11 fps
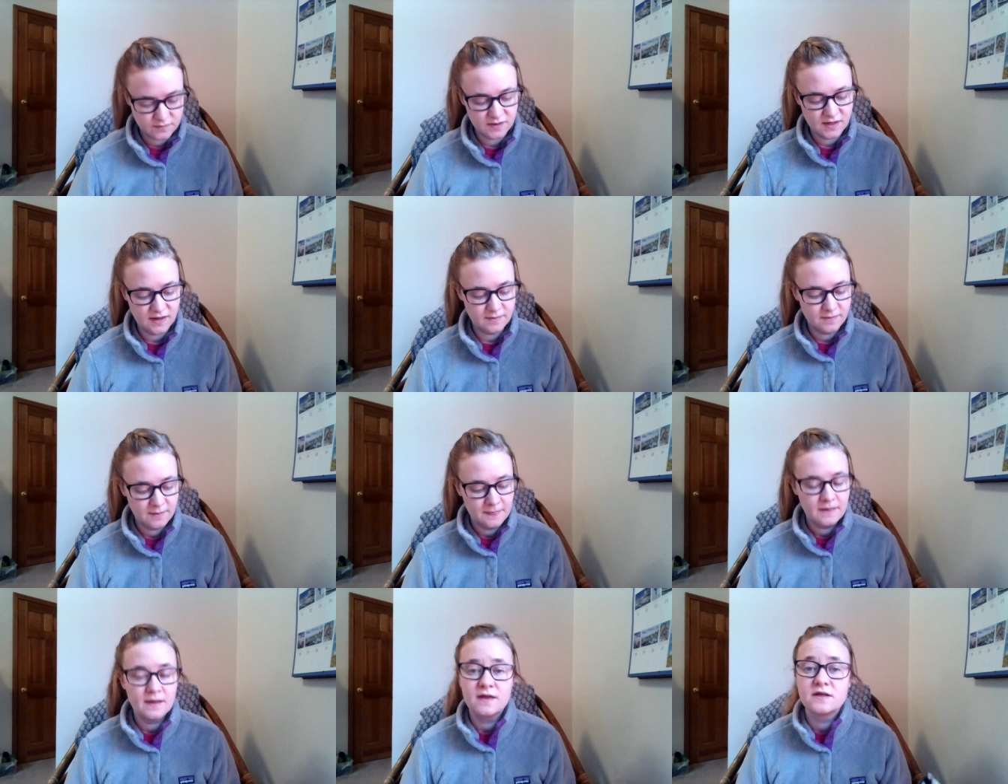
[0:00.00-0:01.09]
Okay,
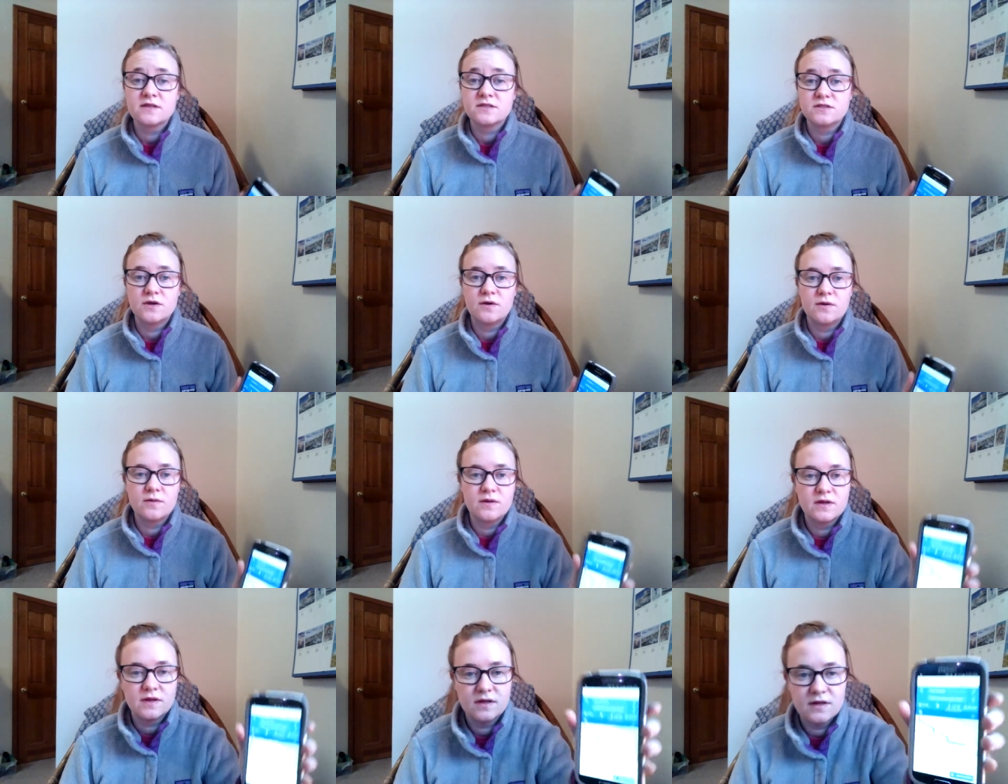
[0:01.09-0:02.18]
so
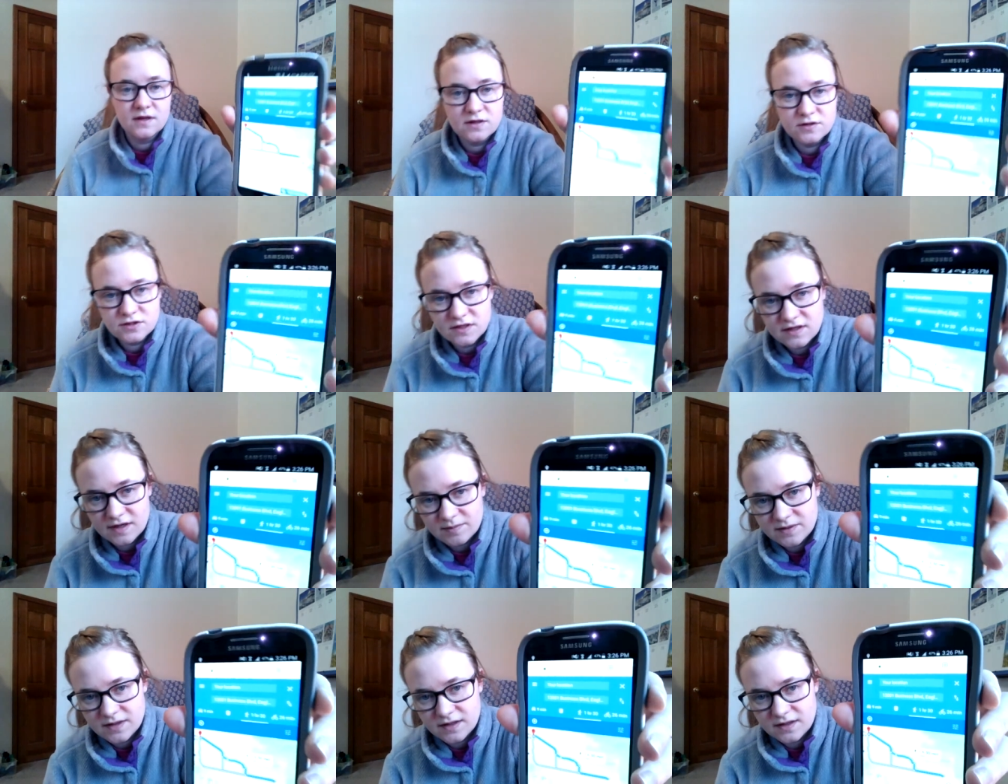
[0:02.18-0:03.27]
you should have
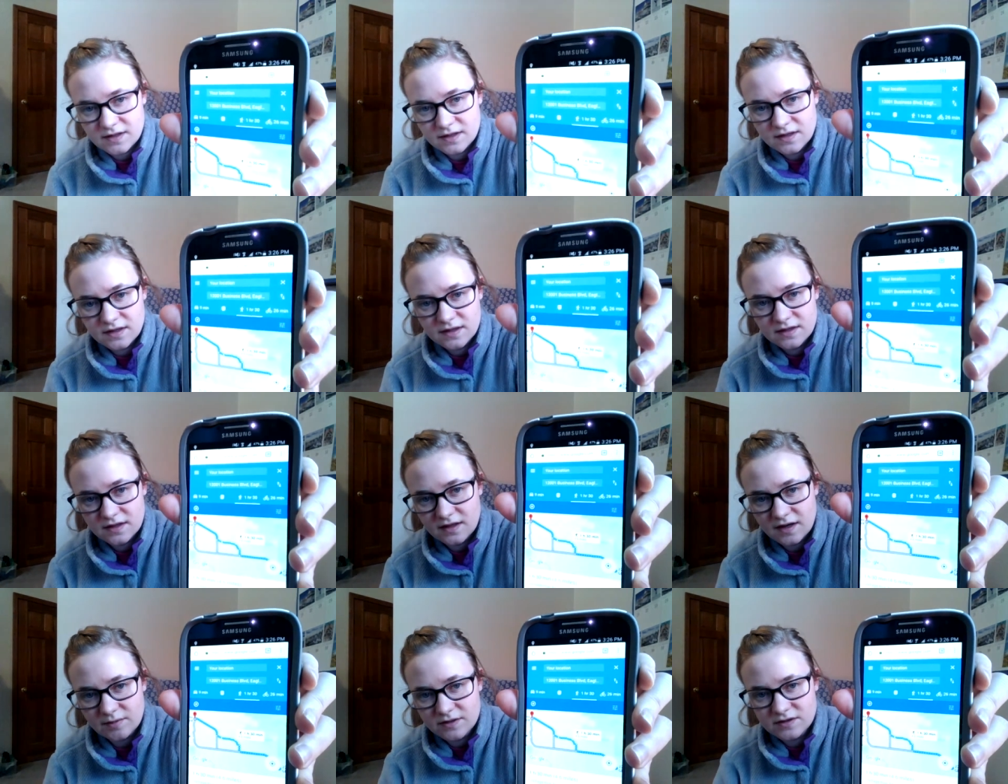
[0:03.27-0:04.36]
typed in the
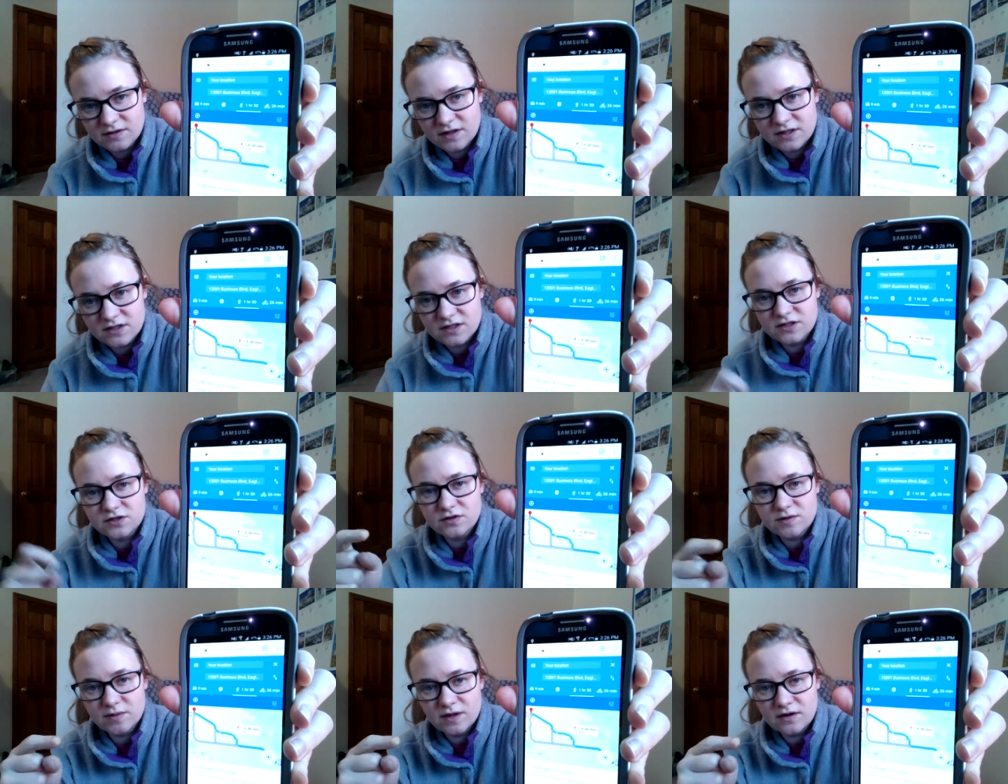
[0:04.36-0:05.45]
library's location. It shows
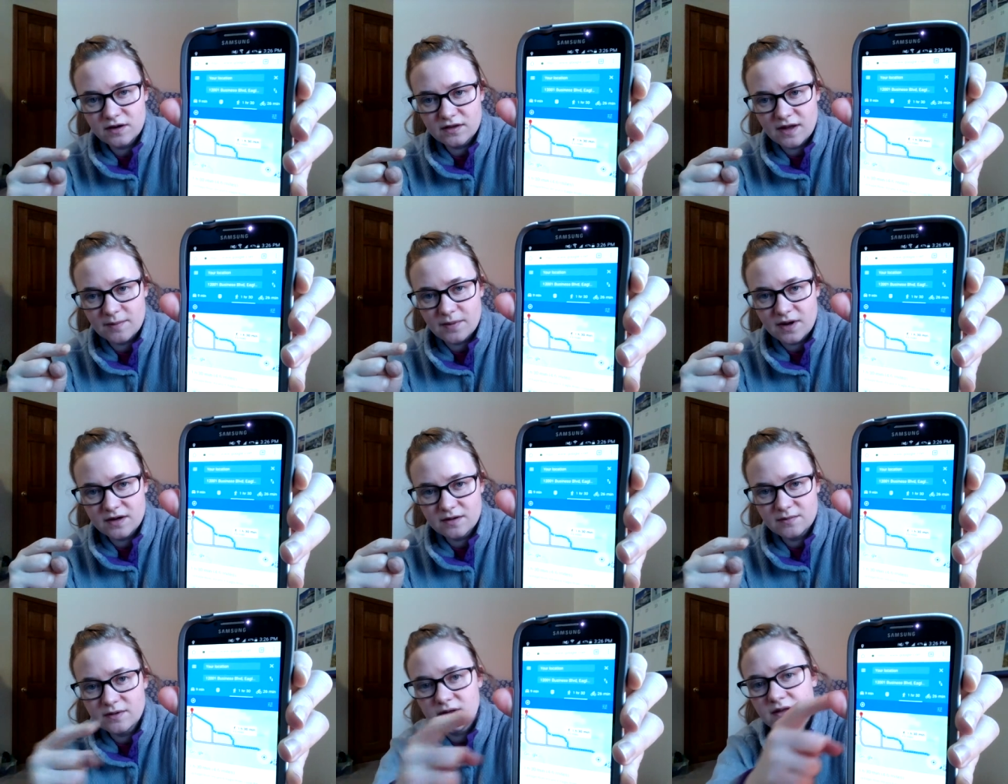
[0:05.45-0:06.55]
up there on that
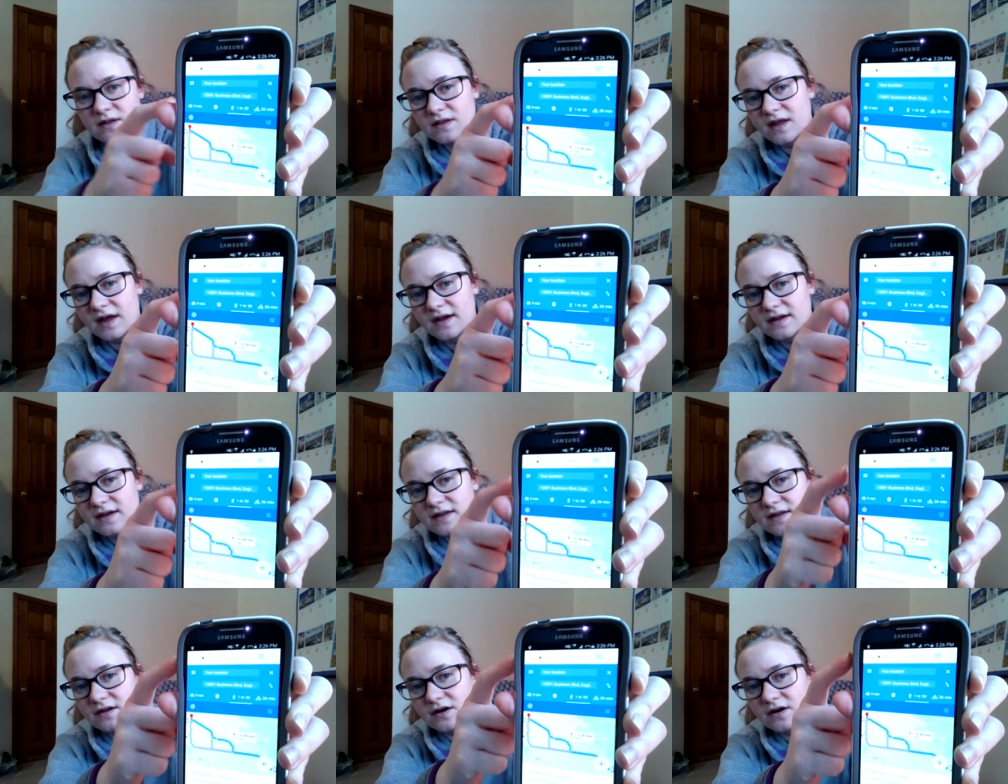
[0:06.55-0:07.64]
bottom line, and
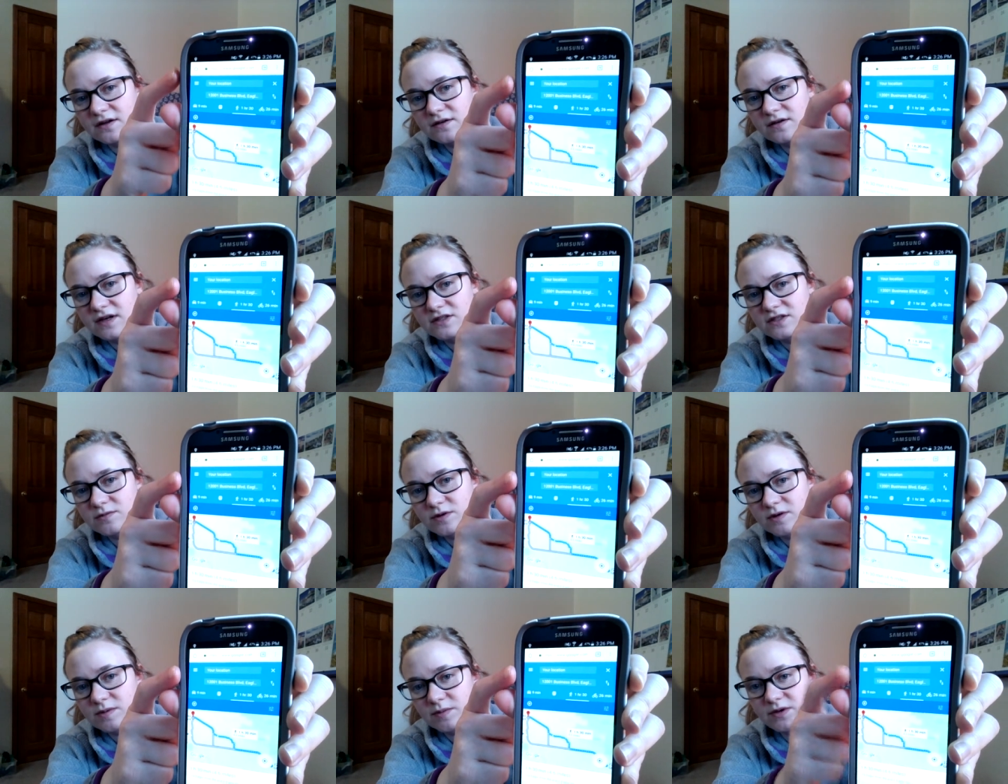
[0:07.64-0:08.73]
then our location we're
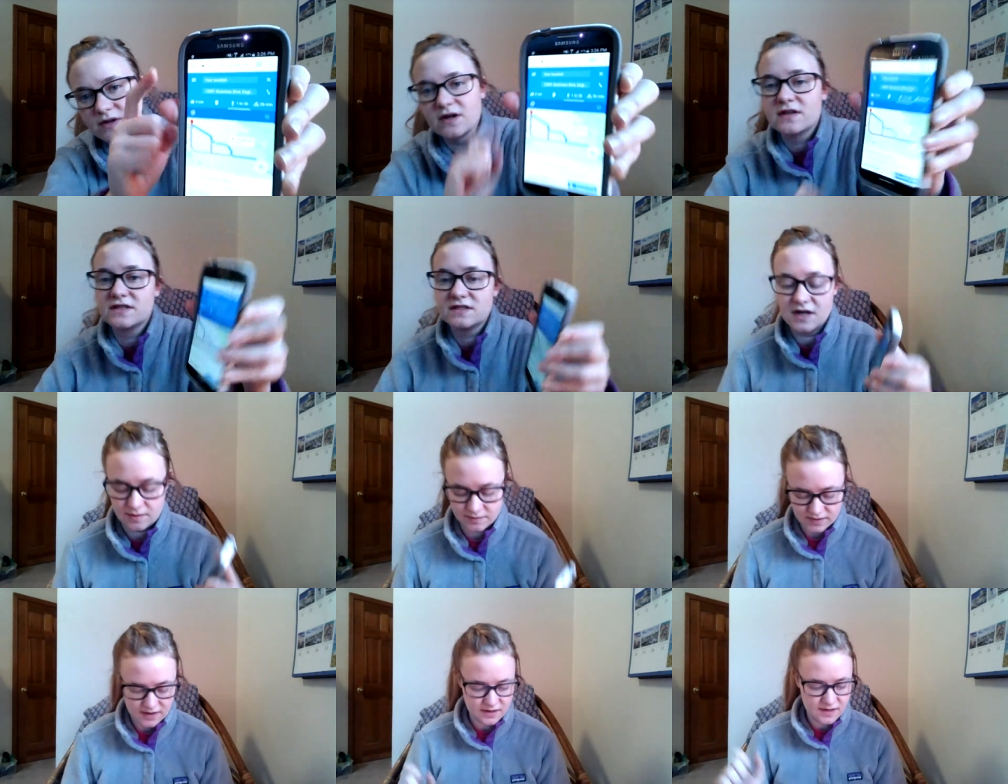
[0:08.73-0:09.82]
going to be putting on this top
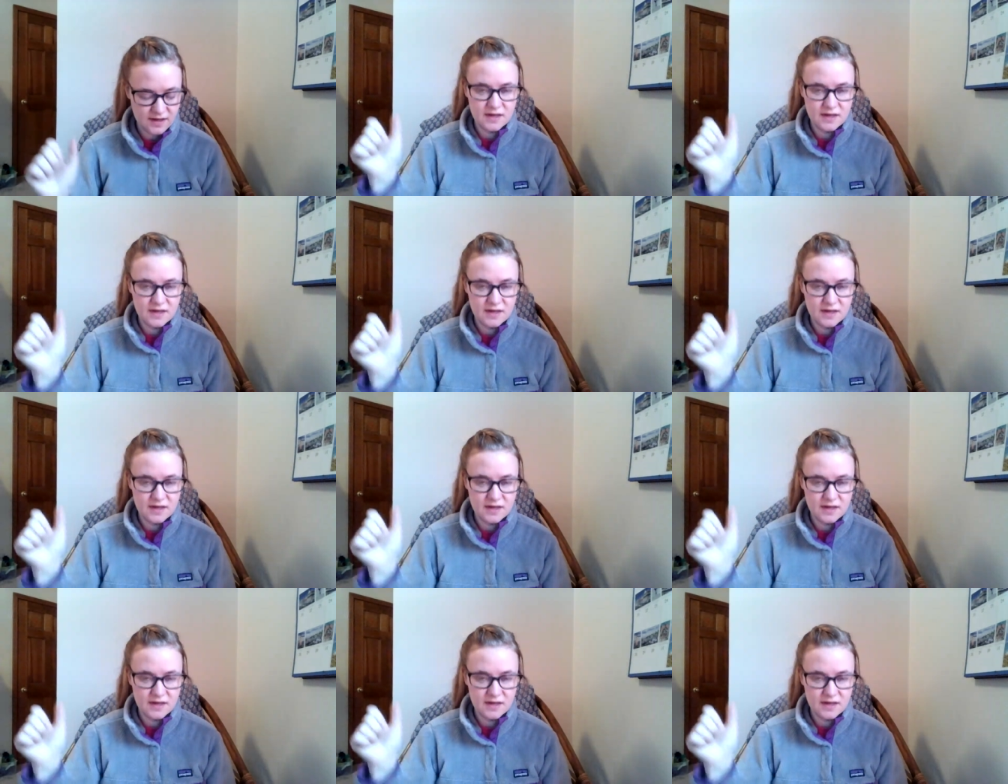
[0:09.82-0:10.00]
line.